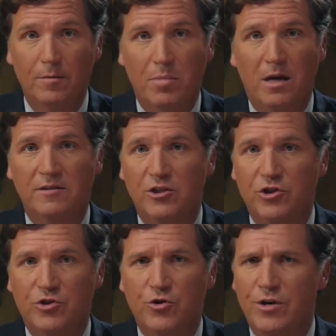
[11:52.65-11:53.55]

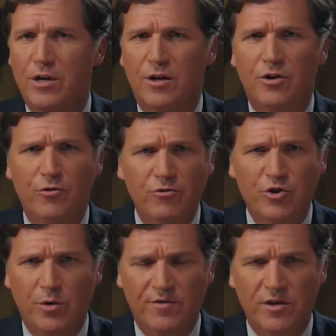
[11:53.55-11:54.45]
Politicians couldn't accuse
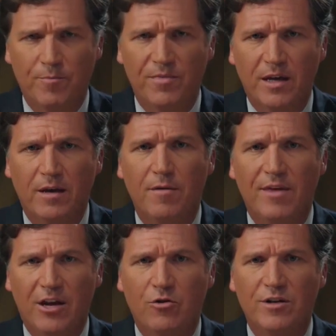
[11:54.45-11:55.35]
you of something
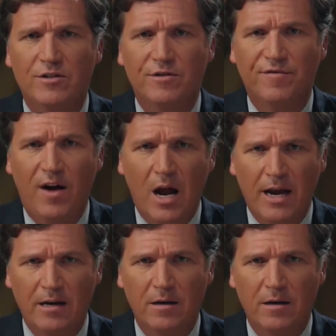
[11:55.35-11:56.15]
they couldn't define.